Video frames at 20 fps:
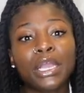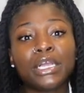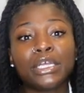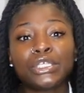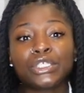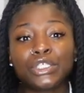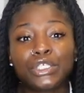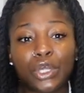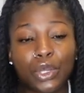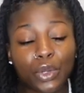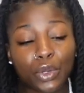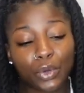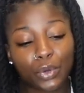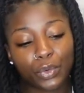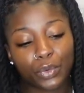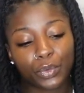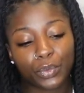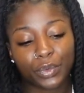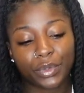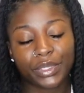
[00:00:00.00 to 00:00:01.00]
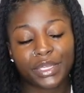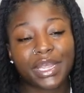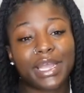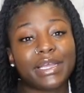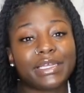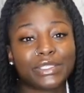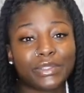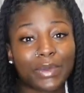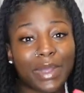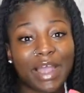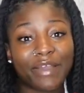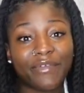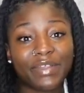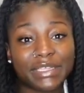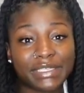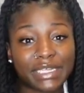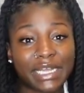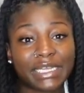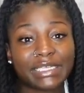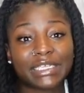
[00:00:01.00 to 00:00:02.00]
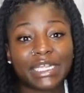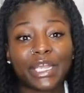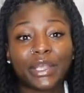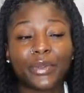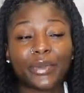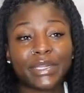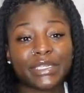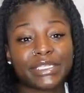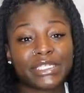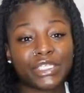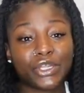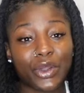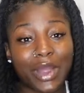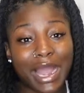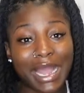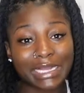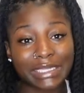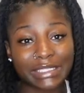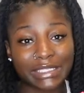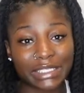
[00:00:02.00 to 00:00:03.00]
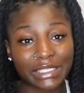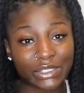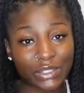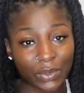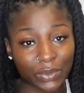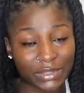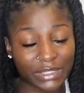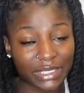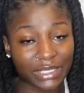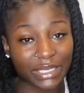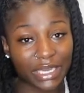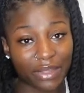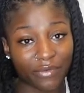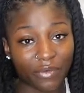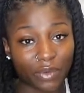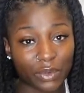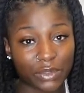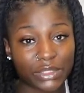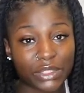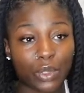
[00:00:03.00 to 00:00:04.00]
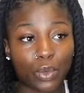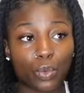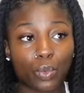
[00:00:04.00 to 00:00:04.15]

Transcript: So yeah, so having sex increases your oxytocin levels,